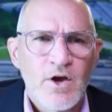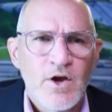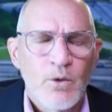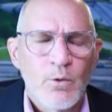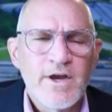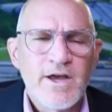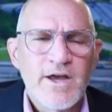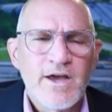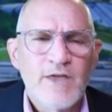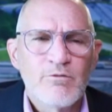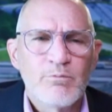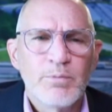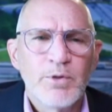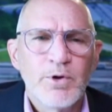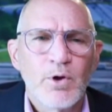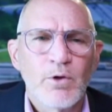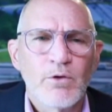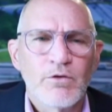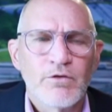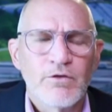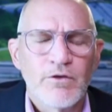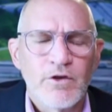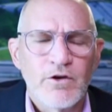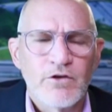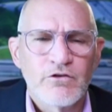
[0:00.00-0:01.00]
we have
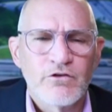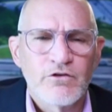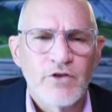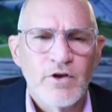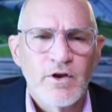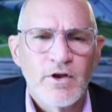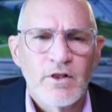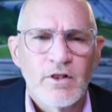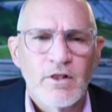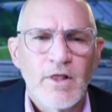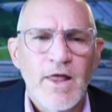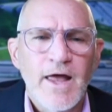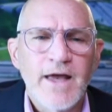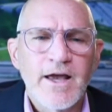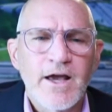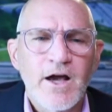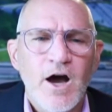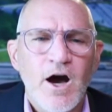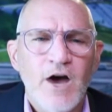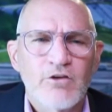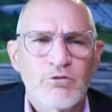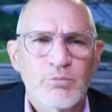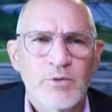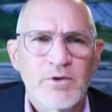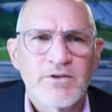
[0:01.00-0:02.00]
built this like a
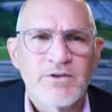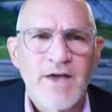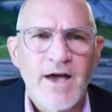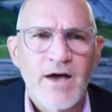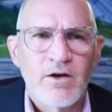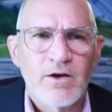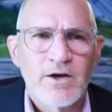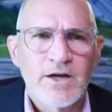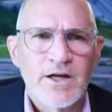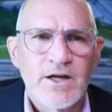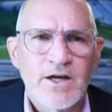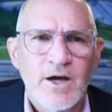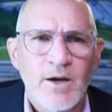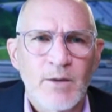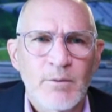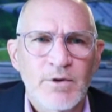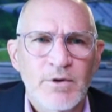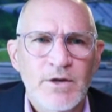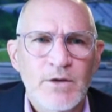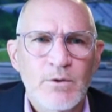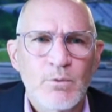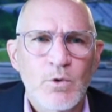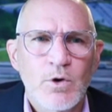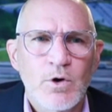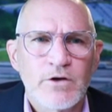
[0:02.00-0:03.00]
hospitality
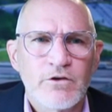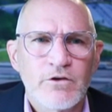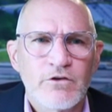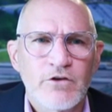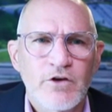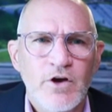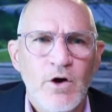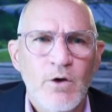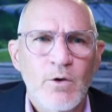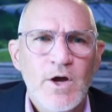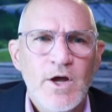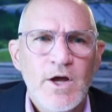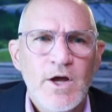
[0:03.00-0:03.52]
company would. So